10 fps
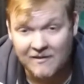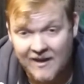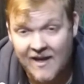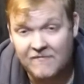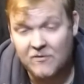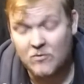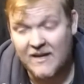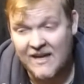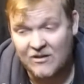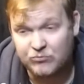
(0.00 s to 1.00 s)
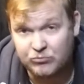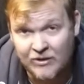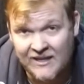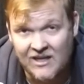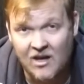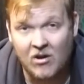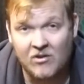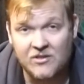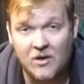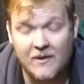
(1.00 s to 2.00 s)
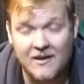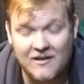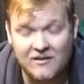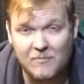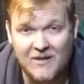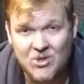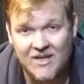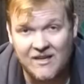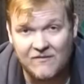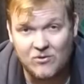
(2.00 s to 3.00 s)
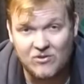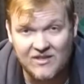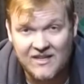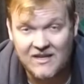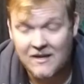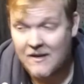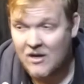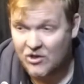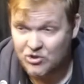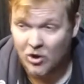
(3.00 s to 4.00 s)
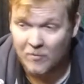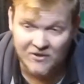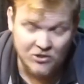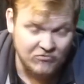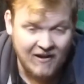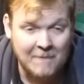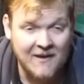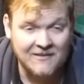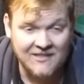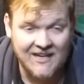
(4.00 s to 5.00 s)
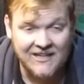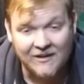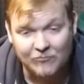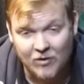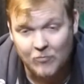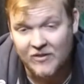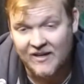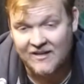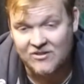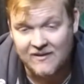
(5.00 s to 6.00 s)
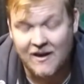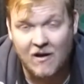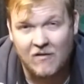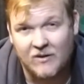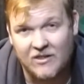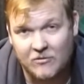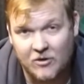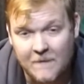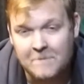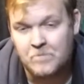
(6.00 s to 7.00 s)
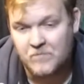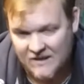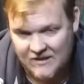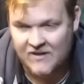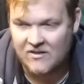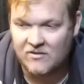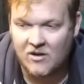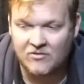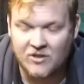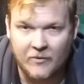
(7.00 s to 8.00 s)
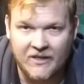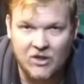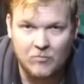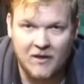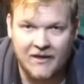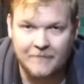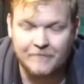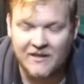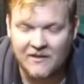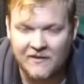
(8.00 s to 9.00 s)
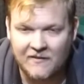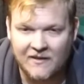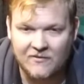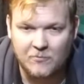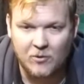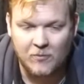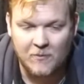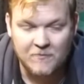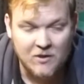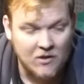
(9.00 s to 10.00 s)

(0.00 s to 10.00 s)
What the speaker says: careful. It's really hard going, especially if you see a job and you grab it, take it, run with it, and you get halfway through, and then it starts owing you money, and then that's a problem.